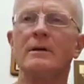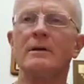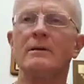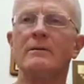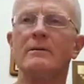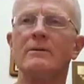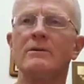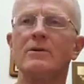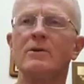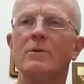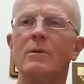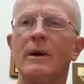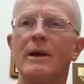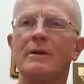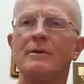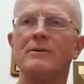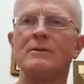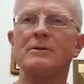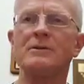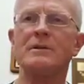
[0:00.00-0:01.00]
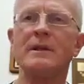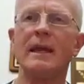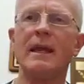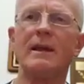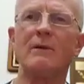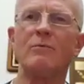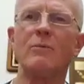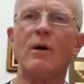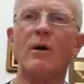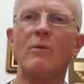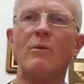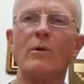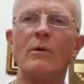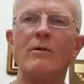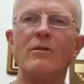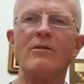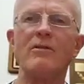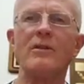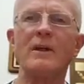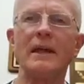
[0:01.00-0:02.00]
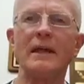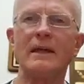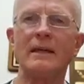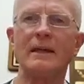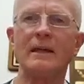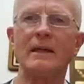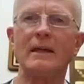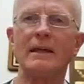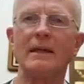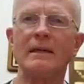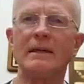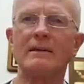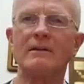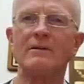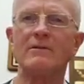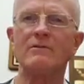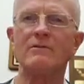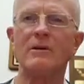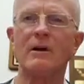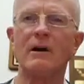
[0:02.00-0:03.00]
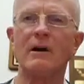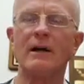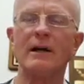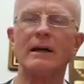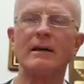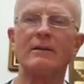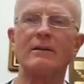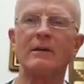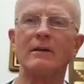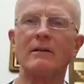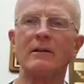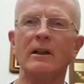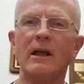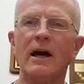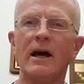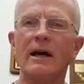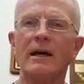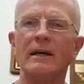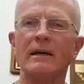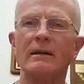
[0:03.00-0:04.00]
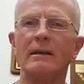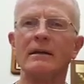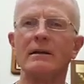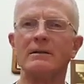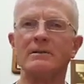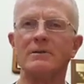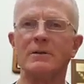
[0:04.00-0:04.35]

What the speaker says: you understand what we're thinking in drawing the line,